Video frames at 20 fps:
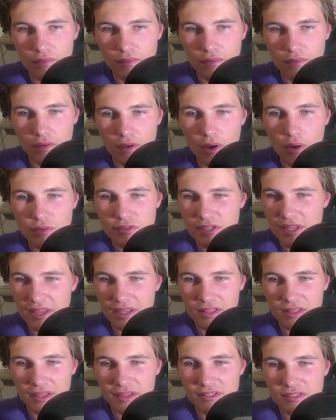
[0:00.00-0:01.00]
Jose
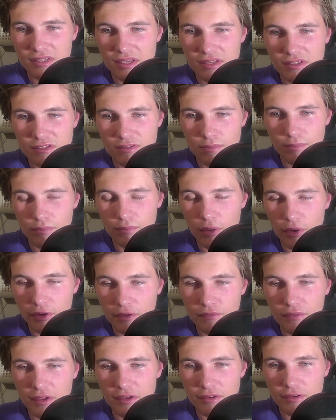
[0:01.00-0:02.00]
Iglesias, Mark
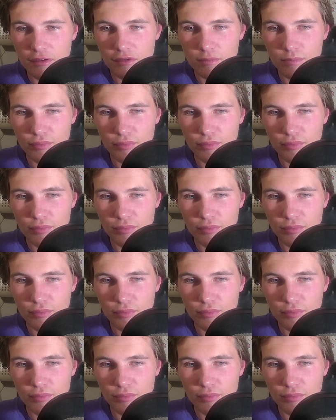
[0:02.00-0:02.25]
Vientos,